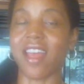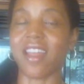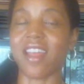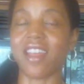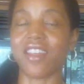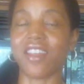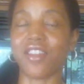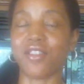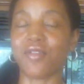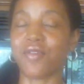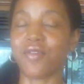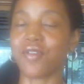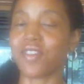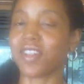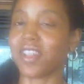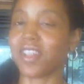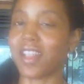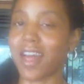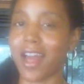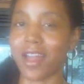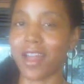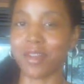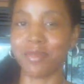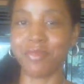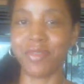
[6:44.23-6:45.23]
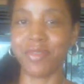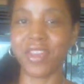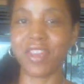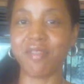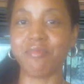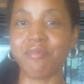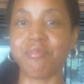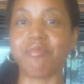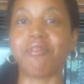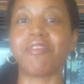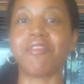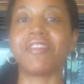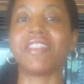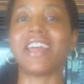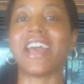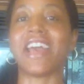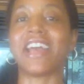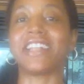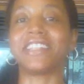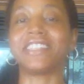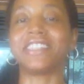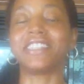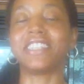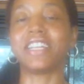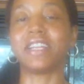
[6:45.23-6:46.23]
And I know for a lot of people
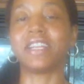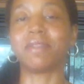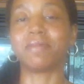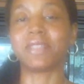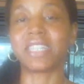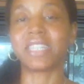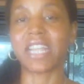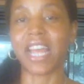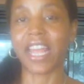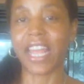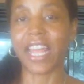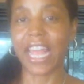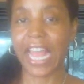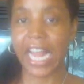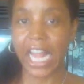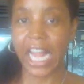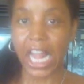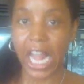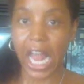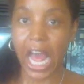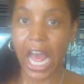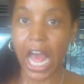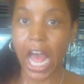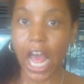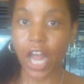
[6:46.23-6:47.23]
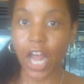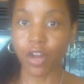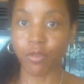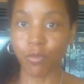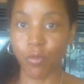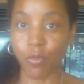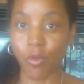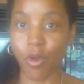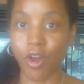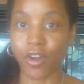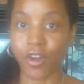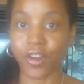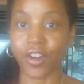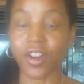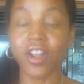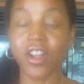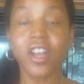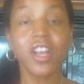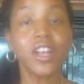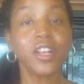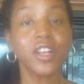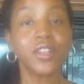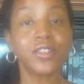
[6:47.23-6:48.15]
that seems like a lot of water.